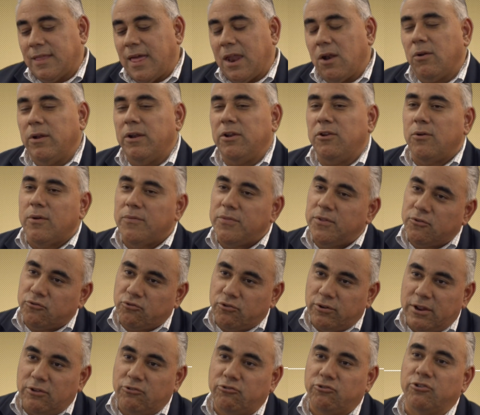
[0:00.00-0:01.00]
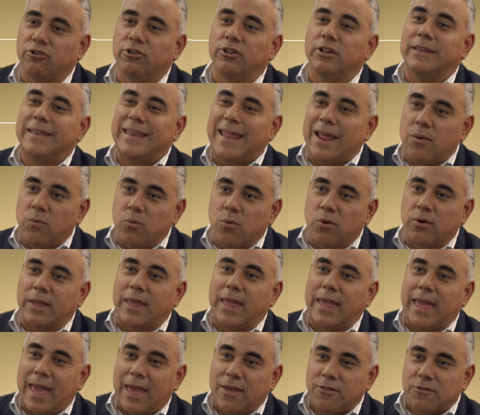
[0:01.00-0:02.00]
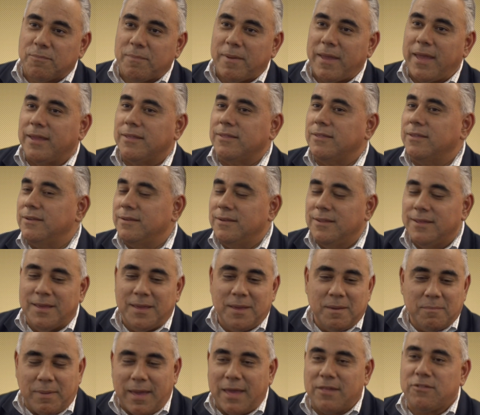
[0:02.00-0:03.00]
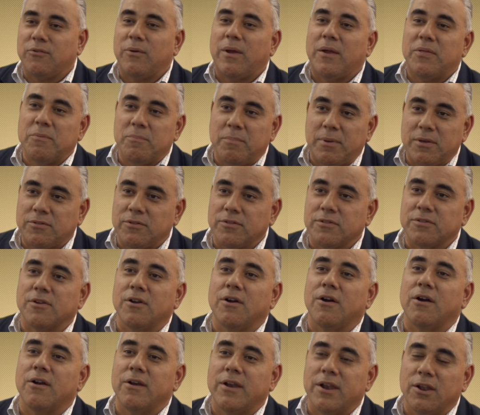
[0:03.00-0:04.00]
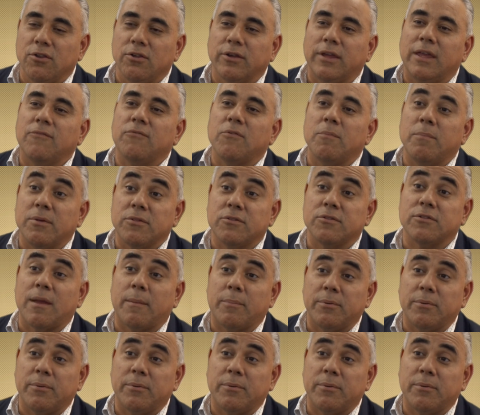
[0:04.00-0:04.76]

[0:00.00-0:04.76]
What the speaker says: Not only do you have the traditional networking aspect and passing around the business card and looking for business